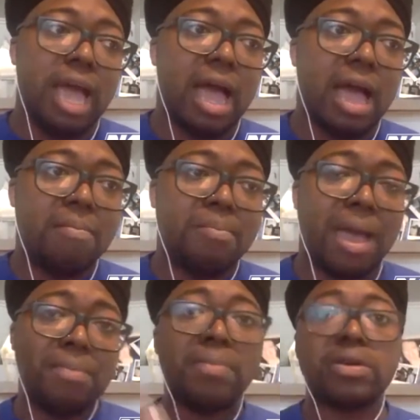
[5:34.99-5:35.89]

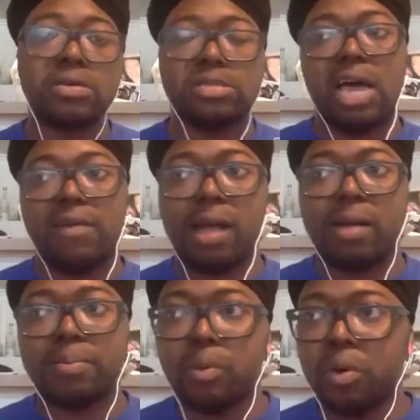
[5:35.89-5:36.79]
by members of
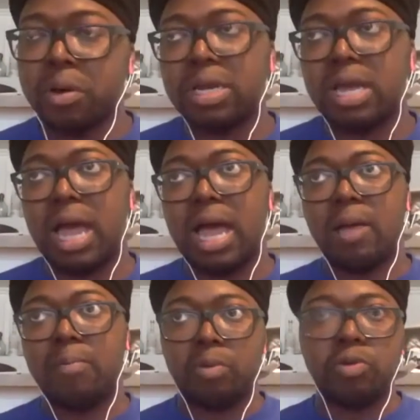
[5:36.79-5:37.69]
our board
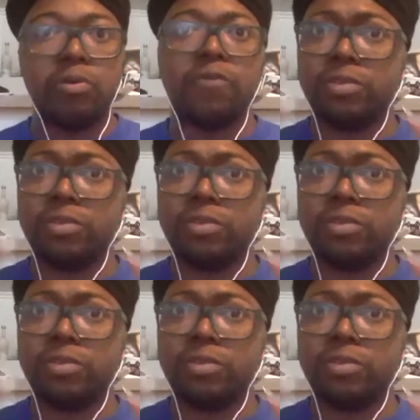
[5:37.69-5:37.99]
who,